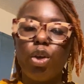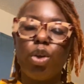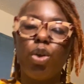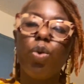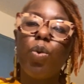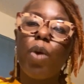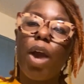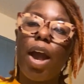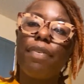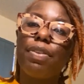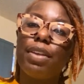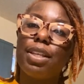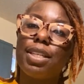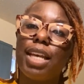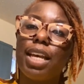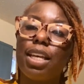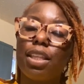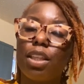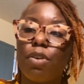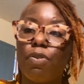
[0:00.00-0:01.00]
You have to
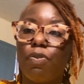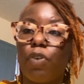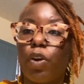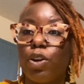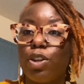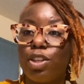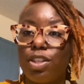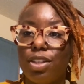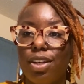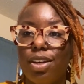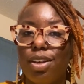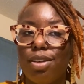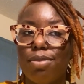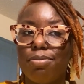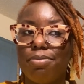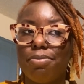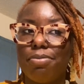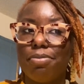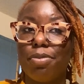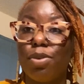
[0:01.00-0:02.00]
take the first
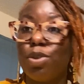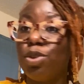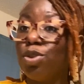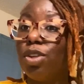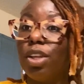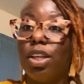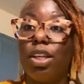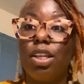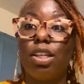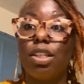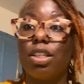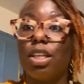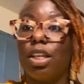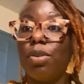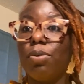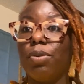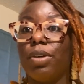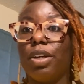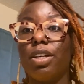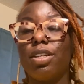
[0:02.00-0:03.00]
step so that he can
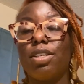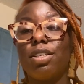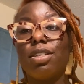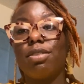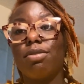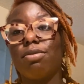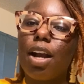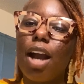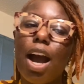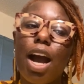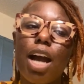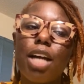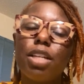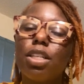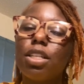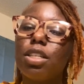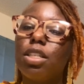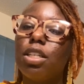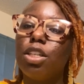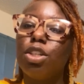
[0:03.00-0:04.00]
take the rest. God
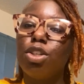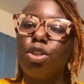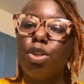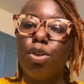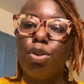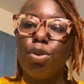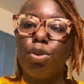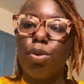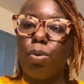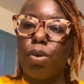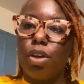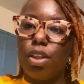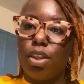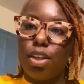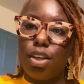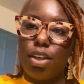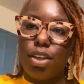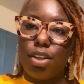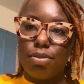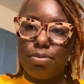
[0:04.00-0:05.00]
just needs you to do the one
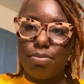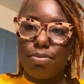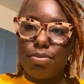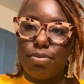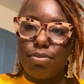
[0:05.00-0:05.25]
thing.